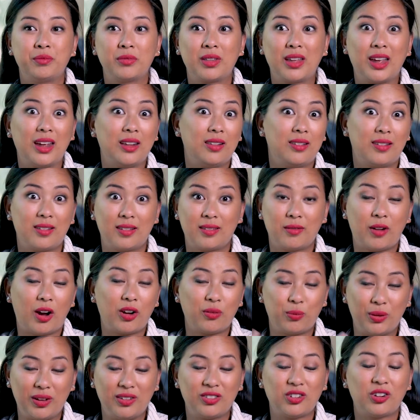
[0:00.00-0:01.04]
kids,
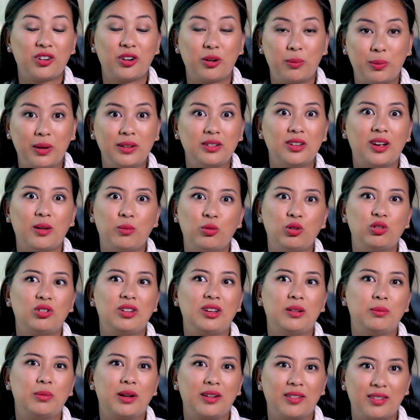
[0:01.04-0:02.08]
we start our bedtime
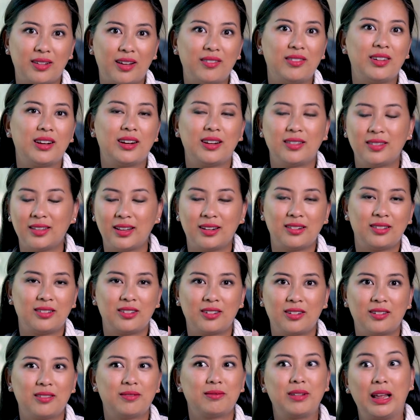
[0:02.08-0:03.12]
routine by 7, and then
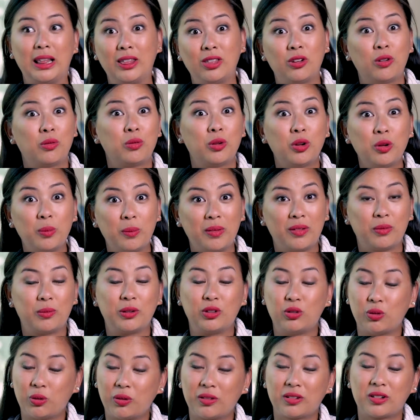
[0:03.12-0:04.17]
they're in their rooms with
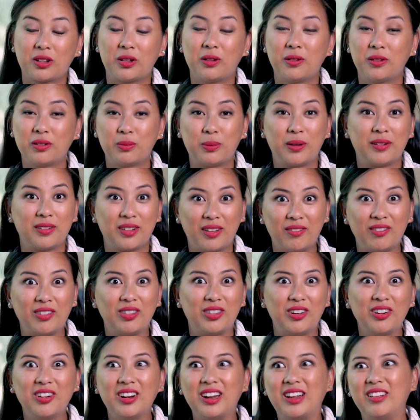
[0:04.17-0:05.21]
doors closed by
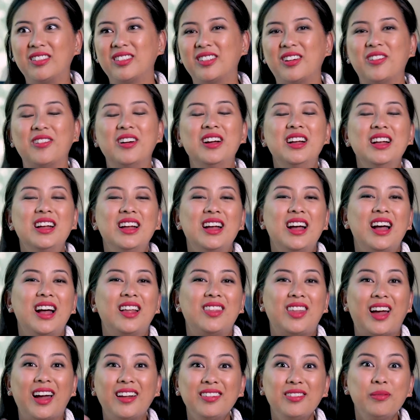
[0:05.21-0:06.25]
7:30. So
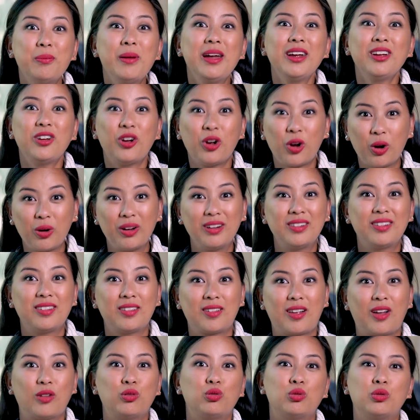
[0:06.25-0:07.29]
that's my current
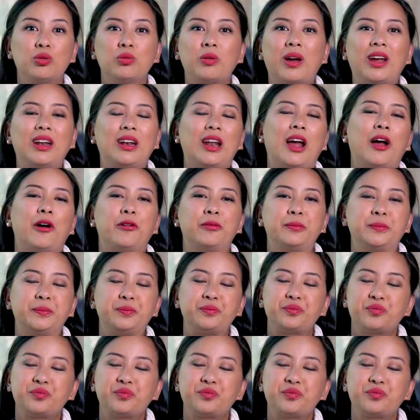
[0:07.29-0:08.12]
schedule right now.